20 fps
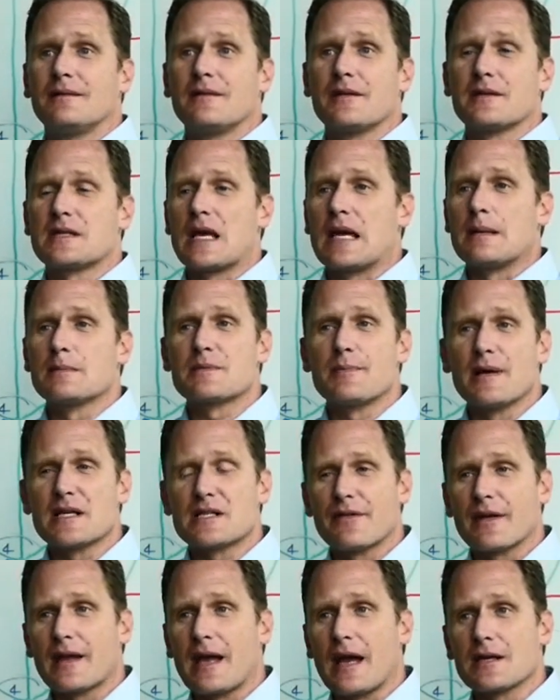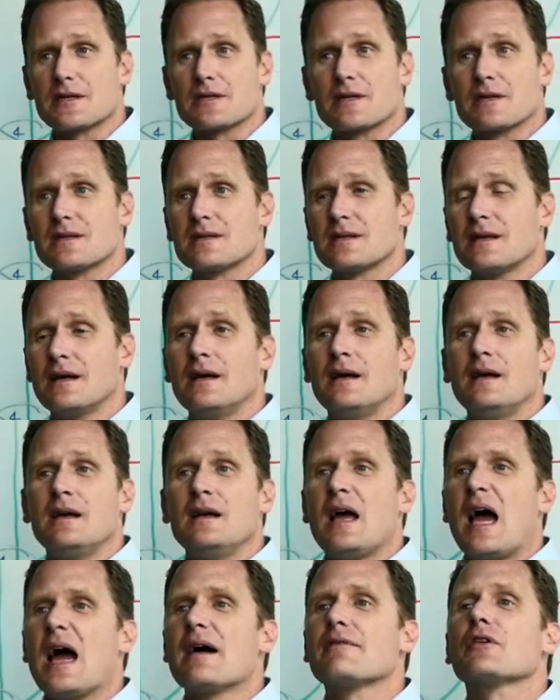the same specifications.
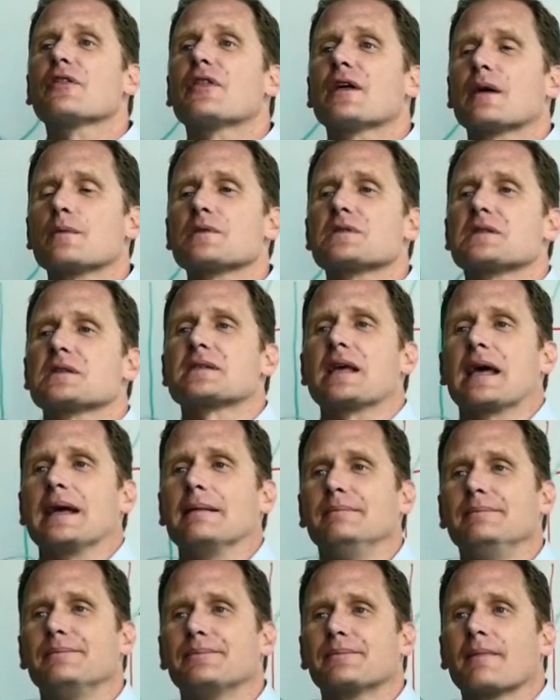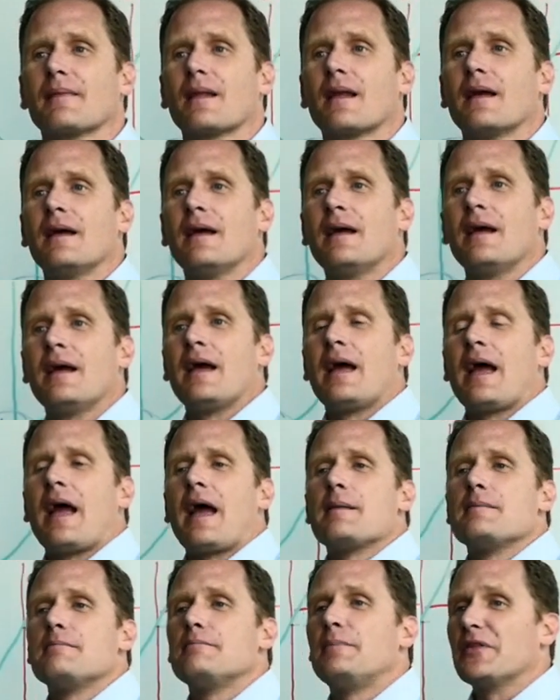Everything was the same.
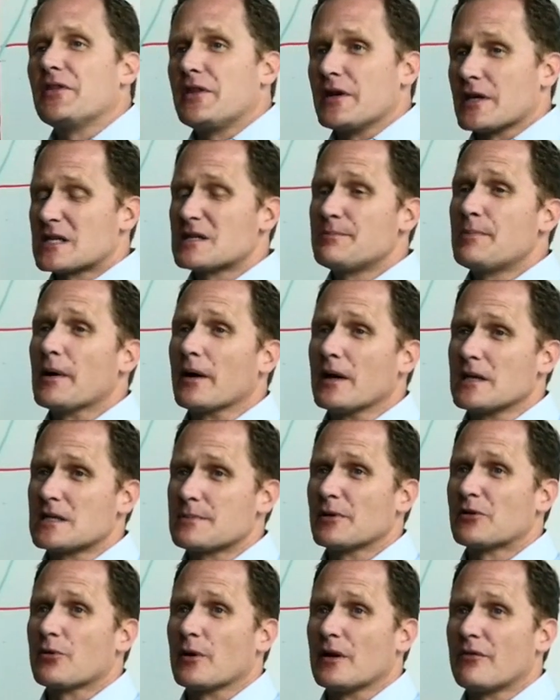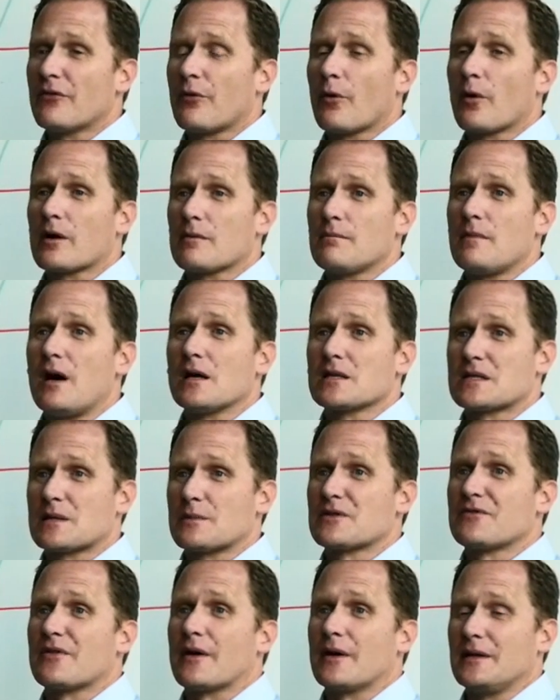But the experience between Ford and Mazda
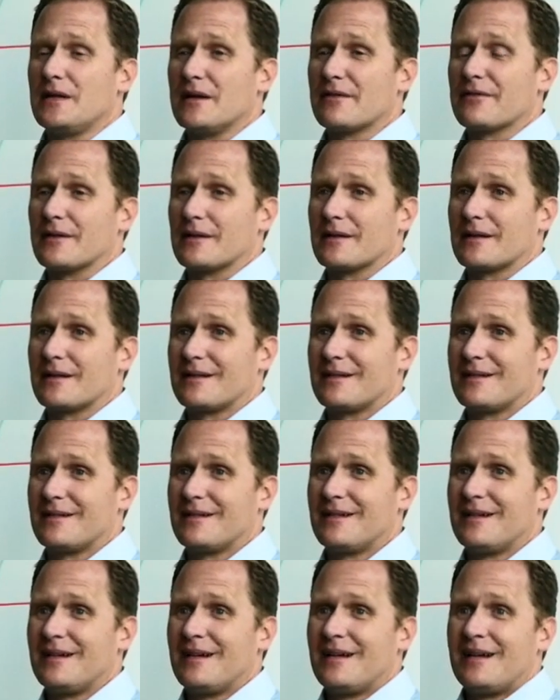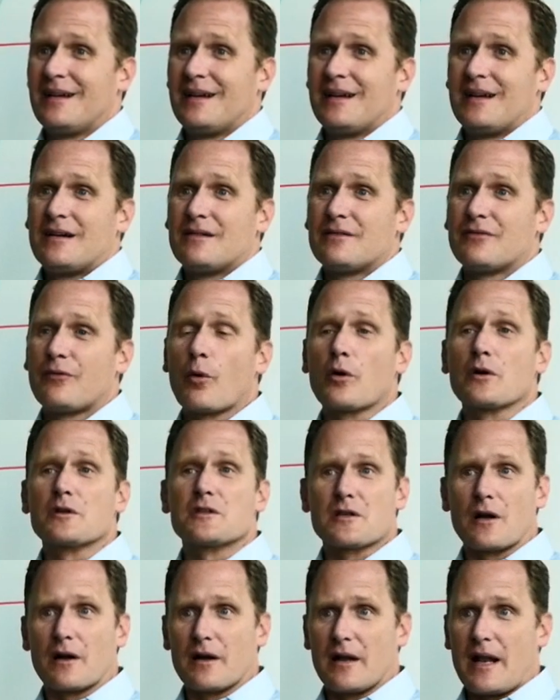was very different. Ford
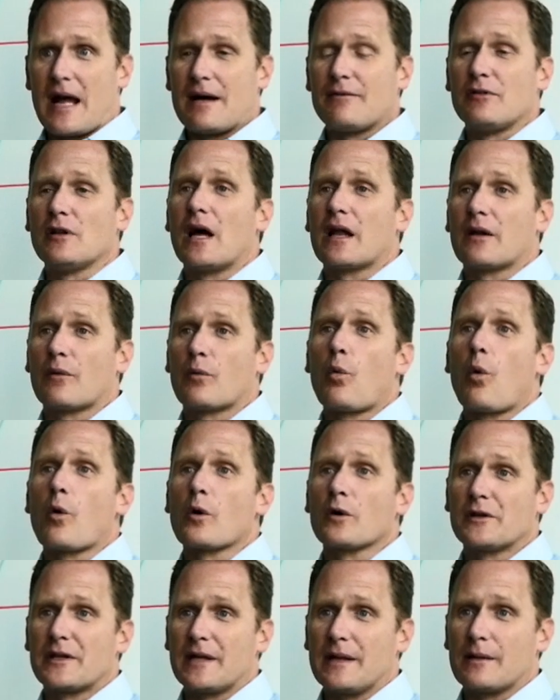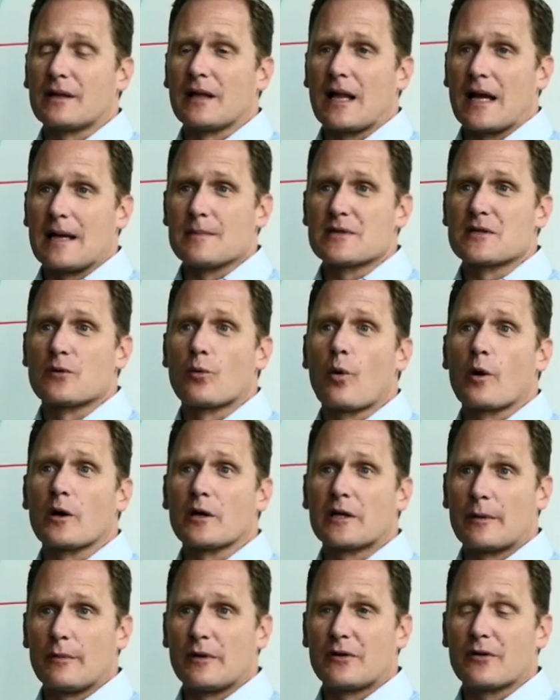started to have a lot of warranty claims and
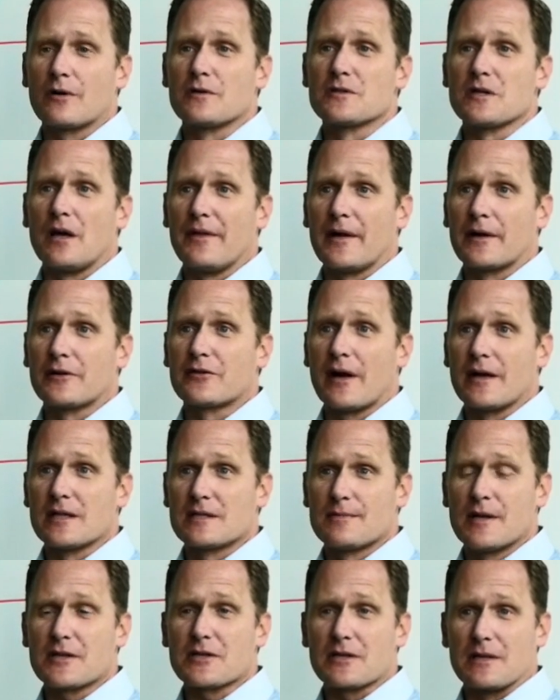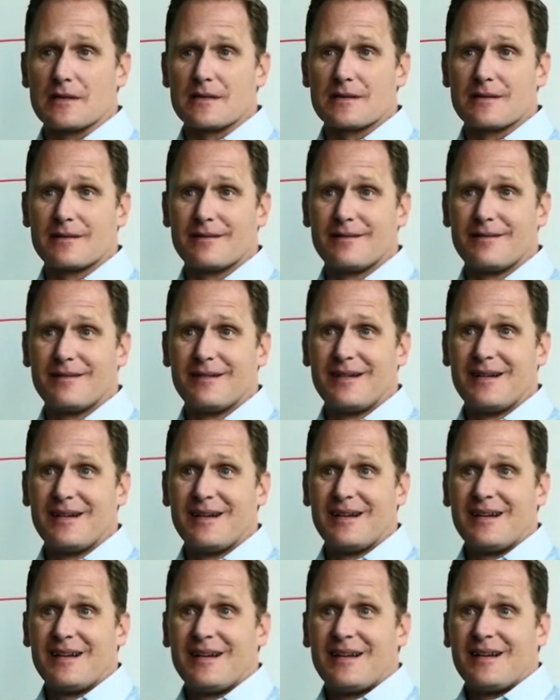warranty returns on their transmissions.
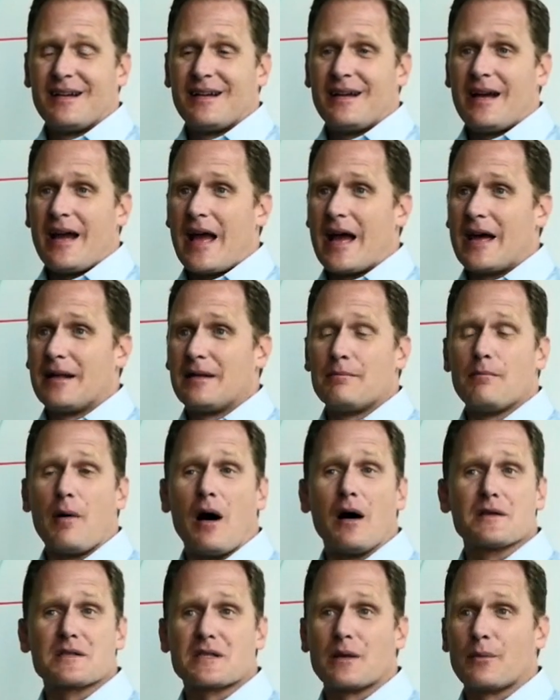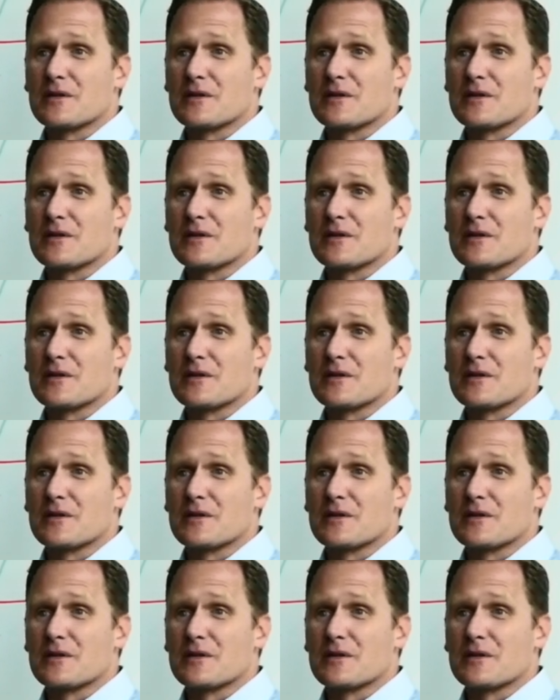And Mazda